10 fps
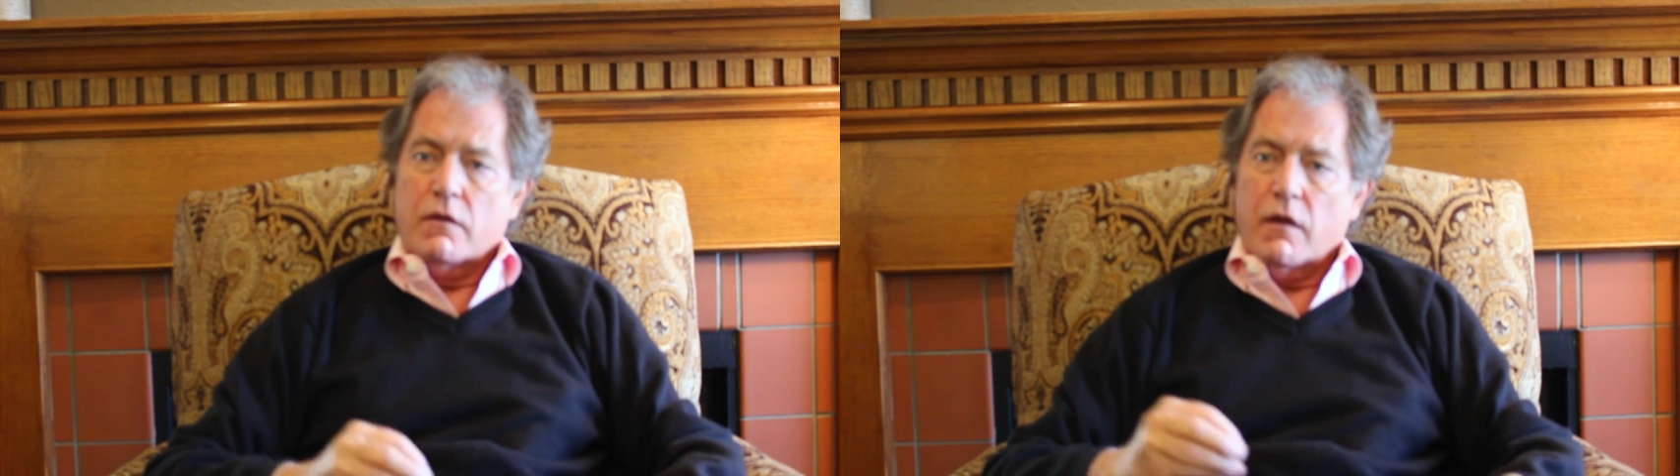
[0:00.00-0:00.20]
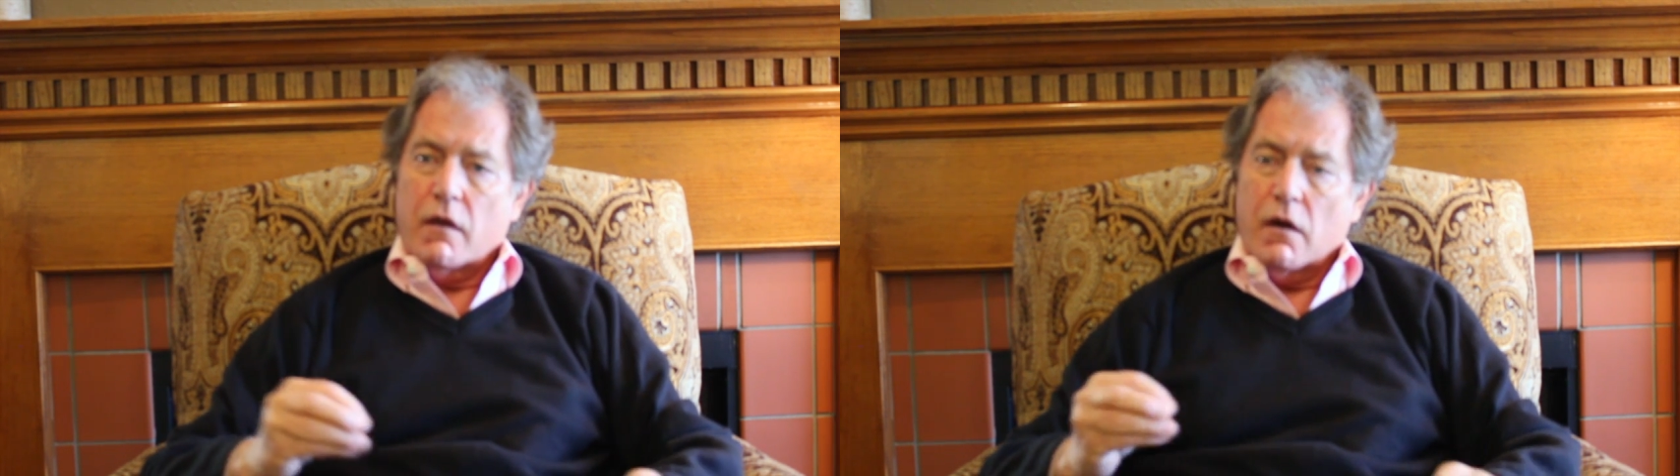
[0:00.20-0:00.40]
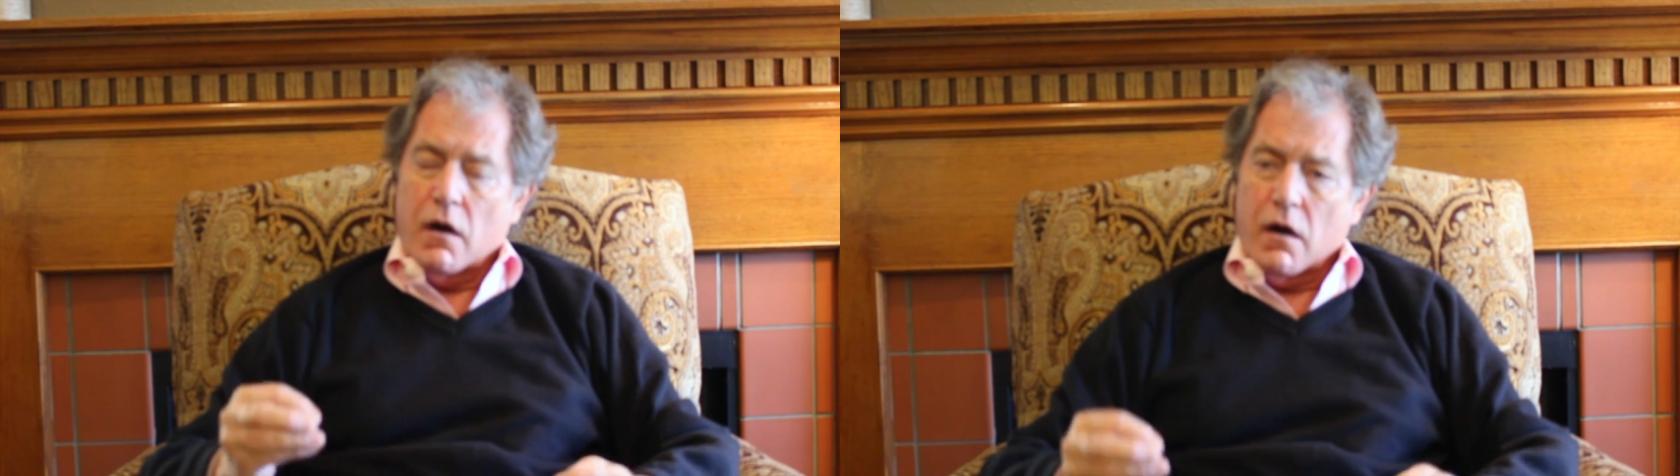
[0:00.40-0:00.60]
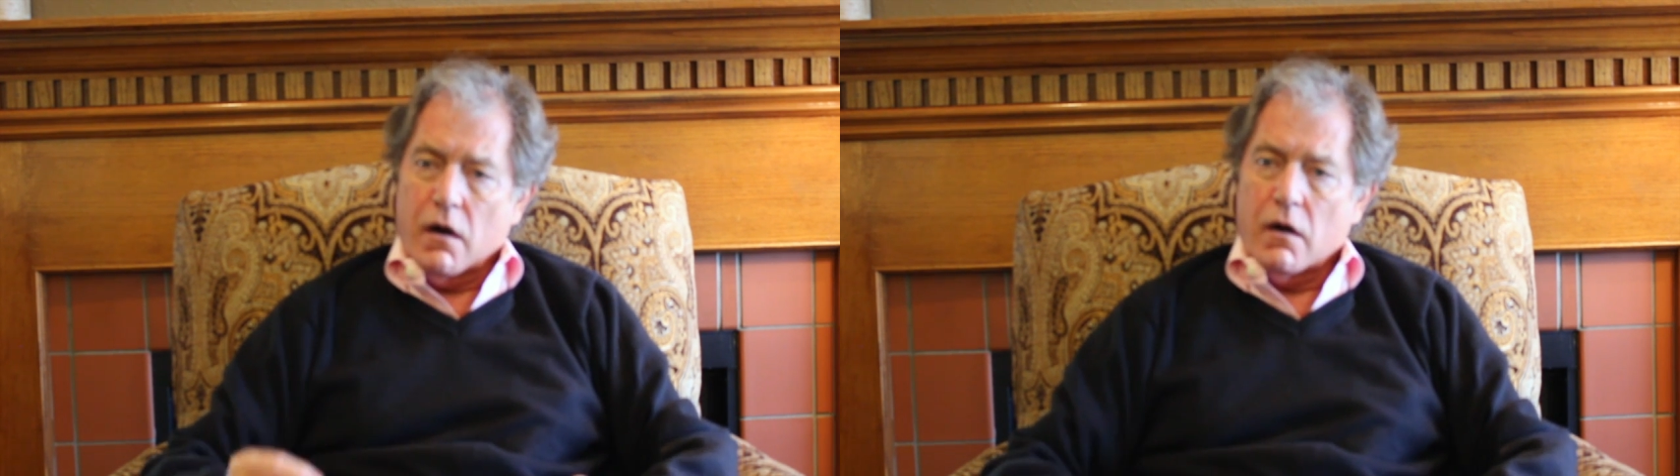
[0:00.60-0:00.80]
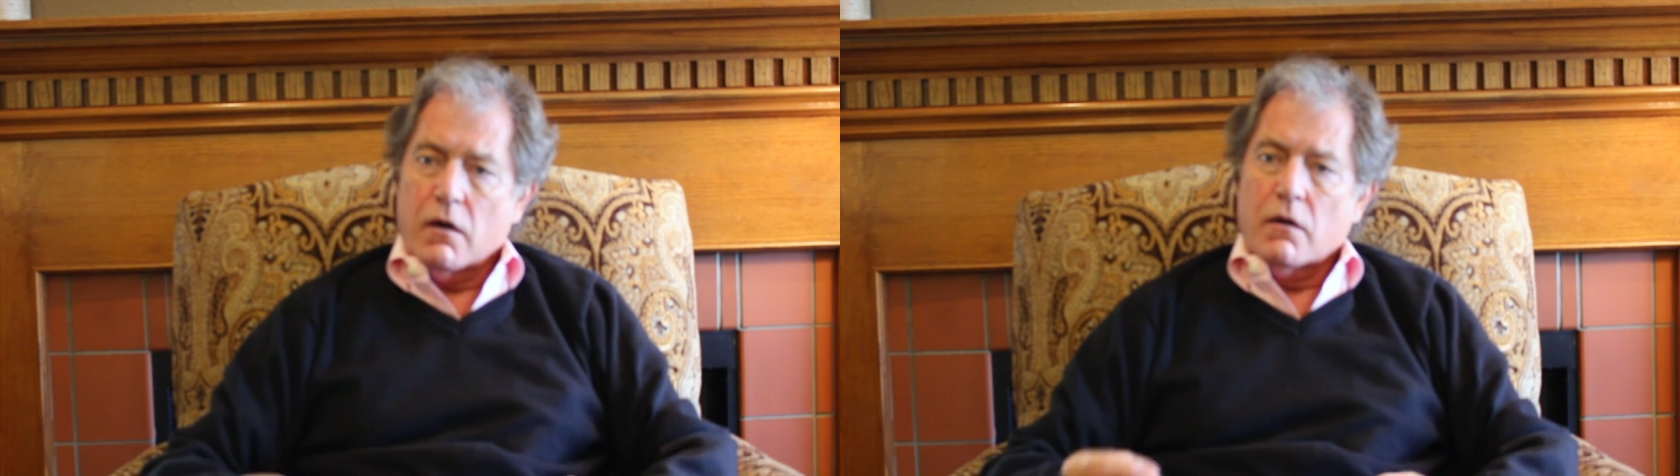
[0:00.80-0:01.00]
They
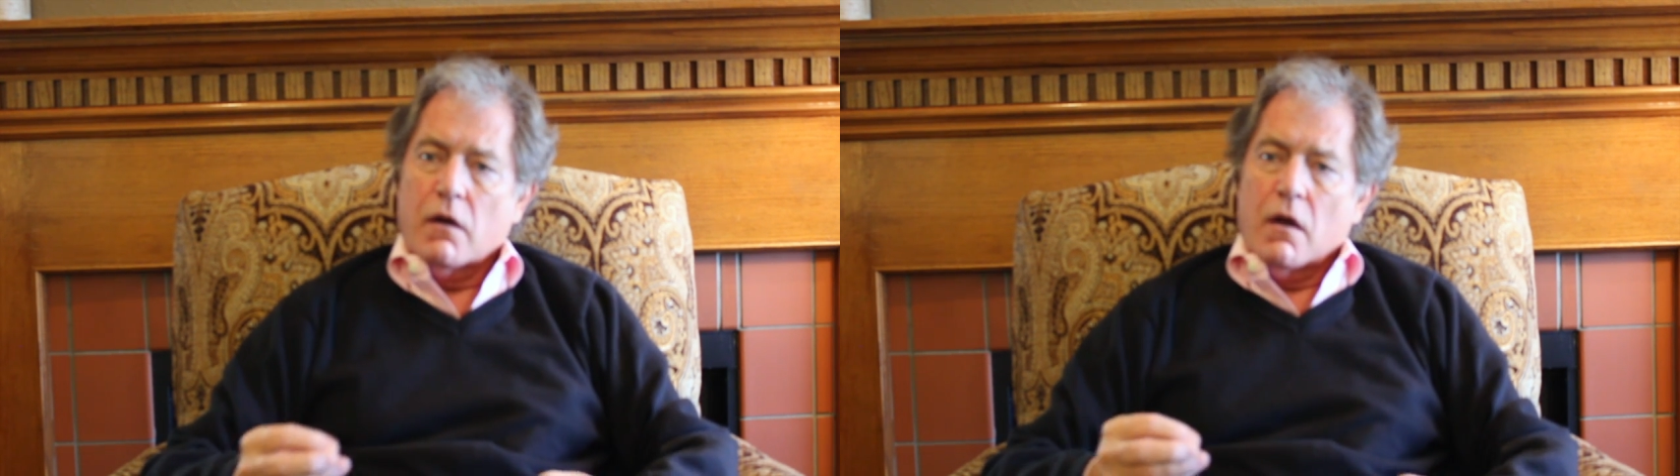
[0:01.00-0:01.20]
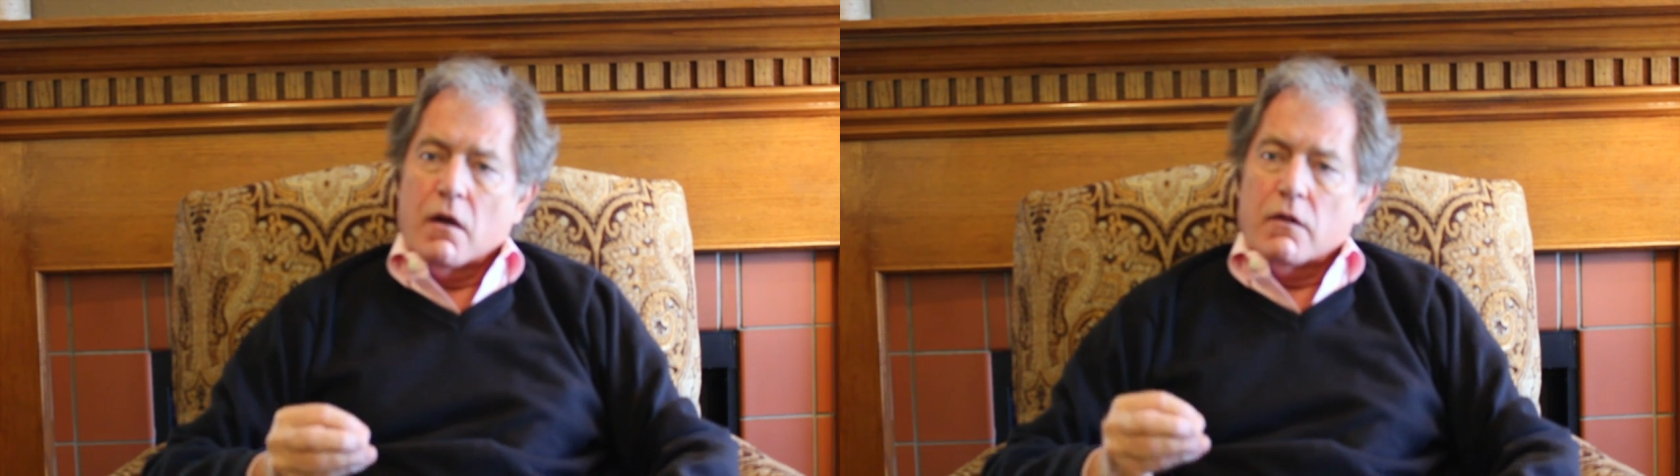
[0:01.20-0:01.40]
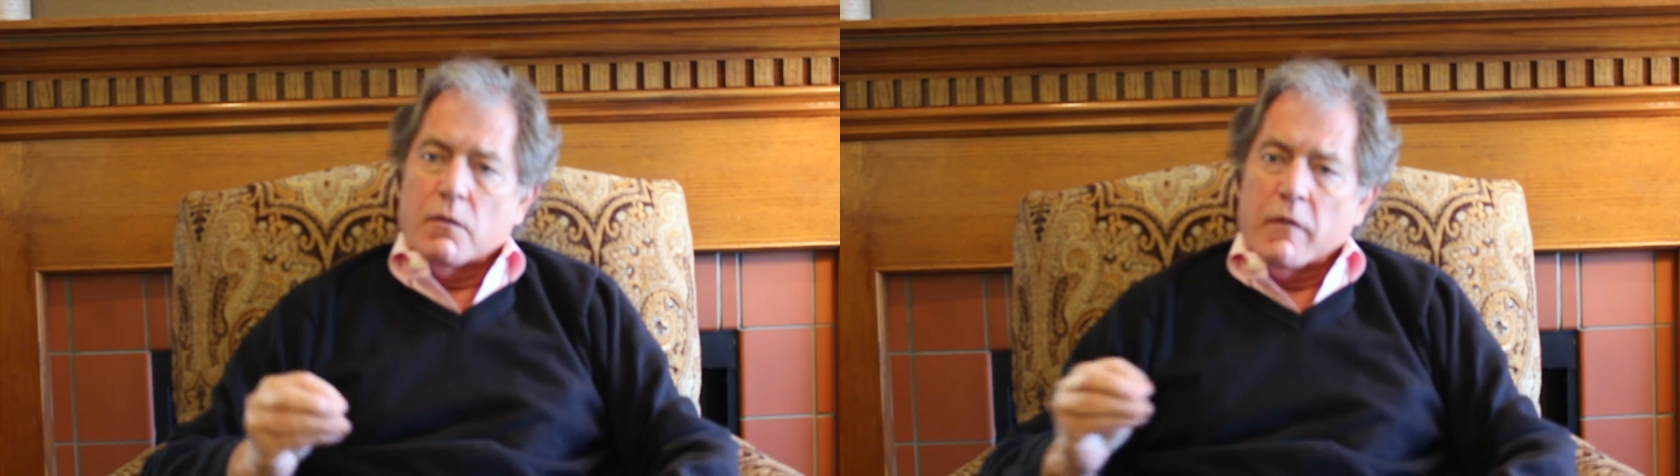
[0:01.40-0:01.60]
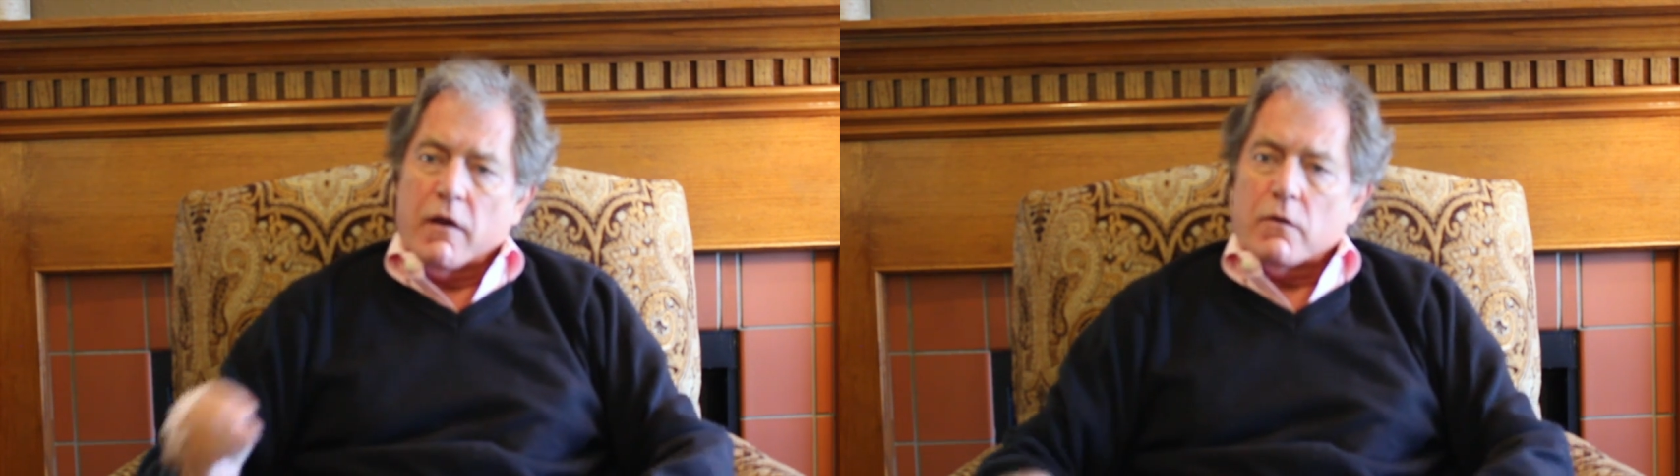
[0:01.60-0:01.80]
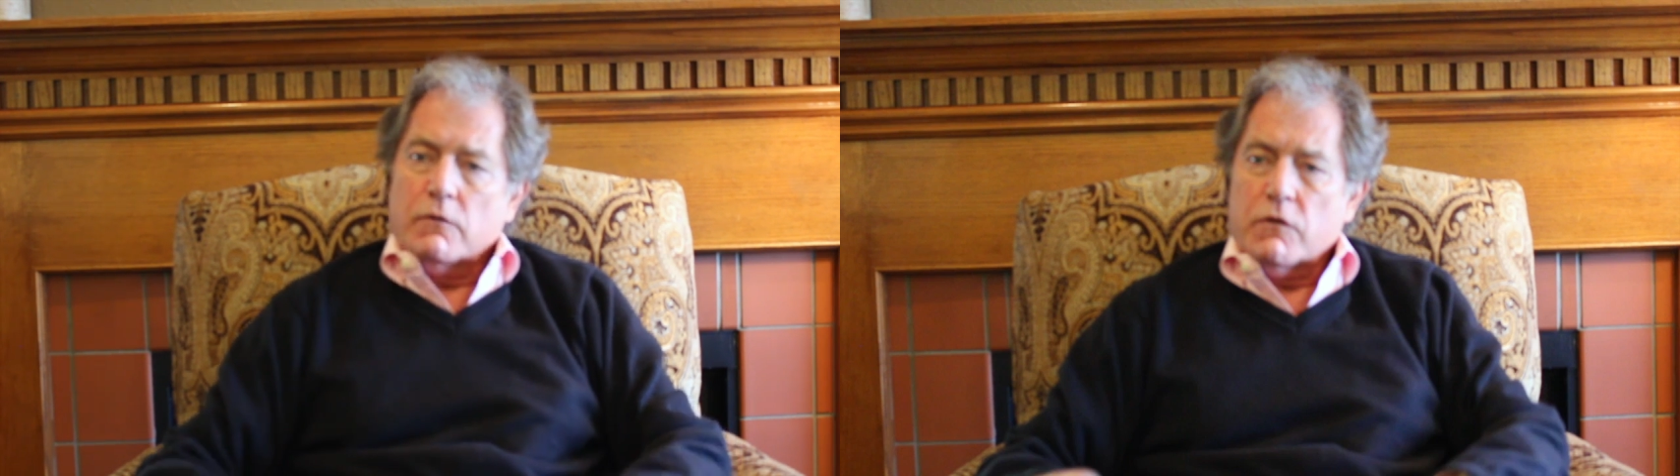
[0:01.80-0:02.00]
are, the medical